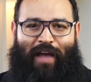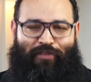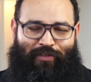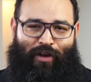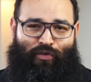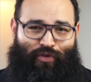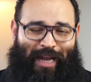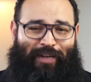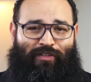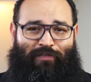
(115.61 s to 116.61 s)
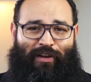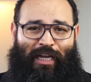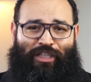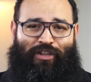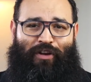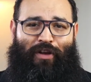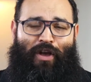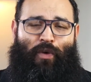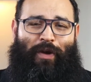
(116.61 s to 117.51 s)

after the great tribulation,